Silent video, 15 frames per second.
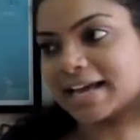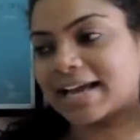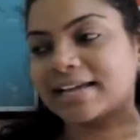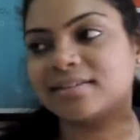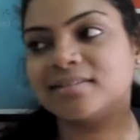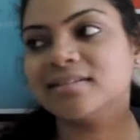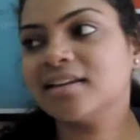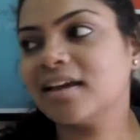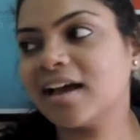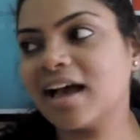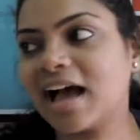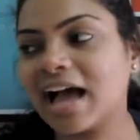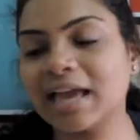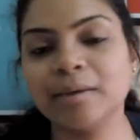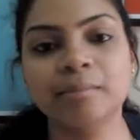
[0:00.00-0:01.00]
and
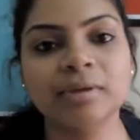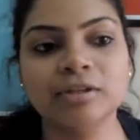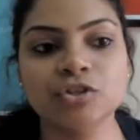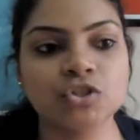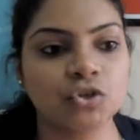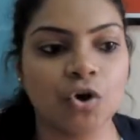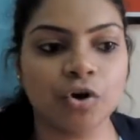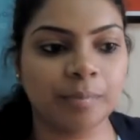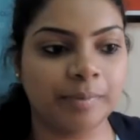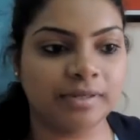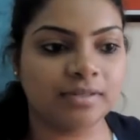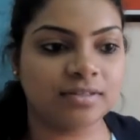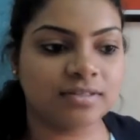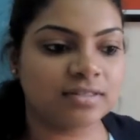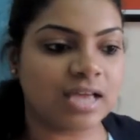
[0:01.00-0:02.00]
I'm in shock
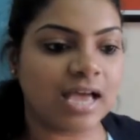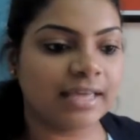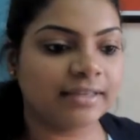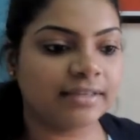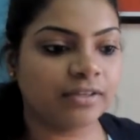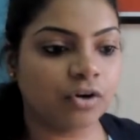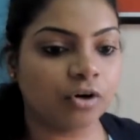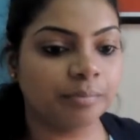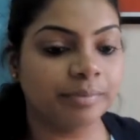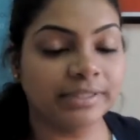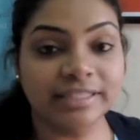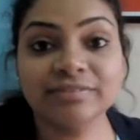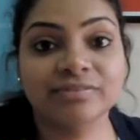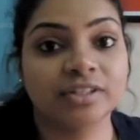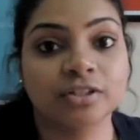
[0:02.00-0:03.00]
because I cannot
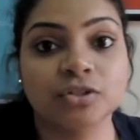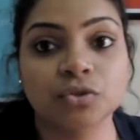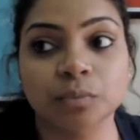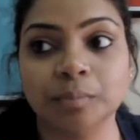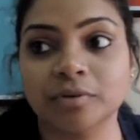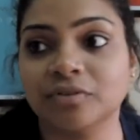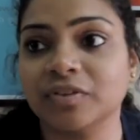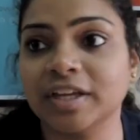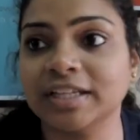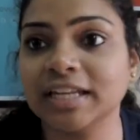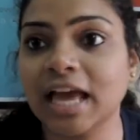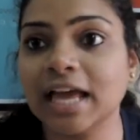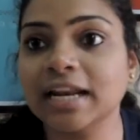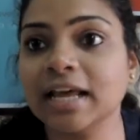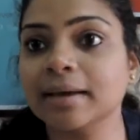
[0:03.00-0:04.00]
believe that it's so perfect
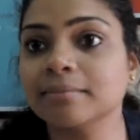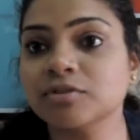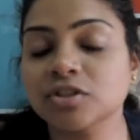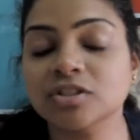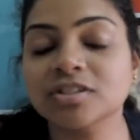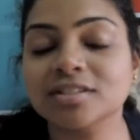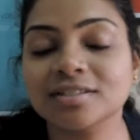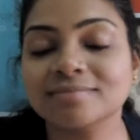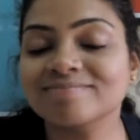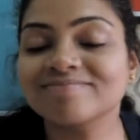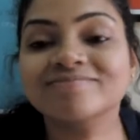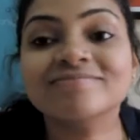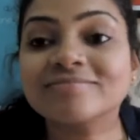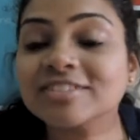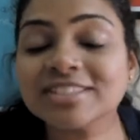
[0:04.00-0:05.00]
and I'm just
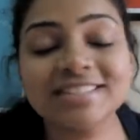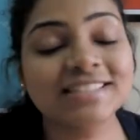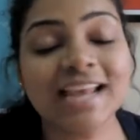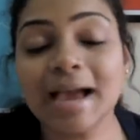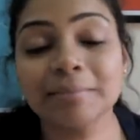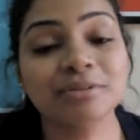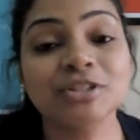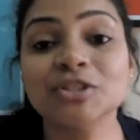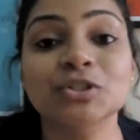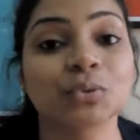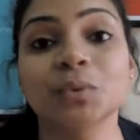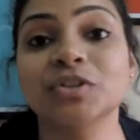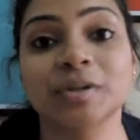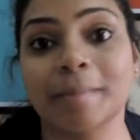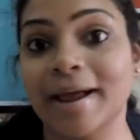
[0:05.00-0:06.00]
just I'm just
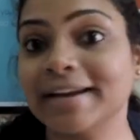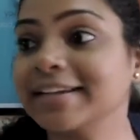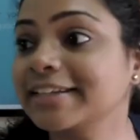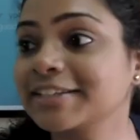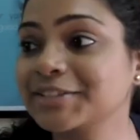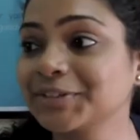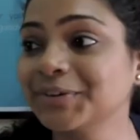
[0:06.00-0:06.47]
so dramatic.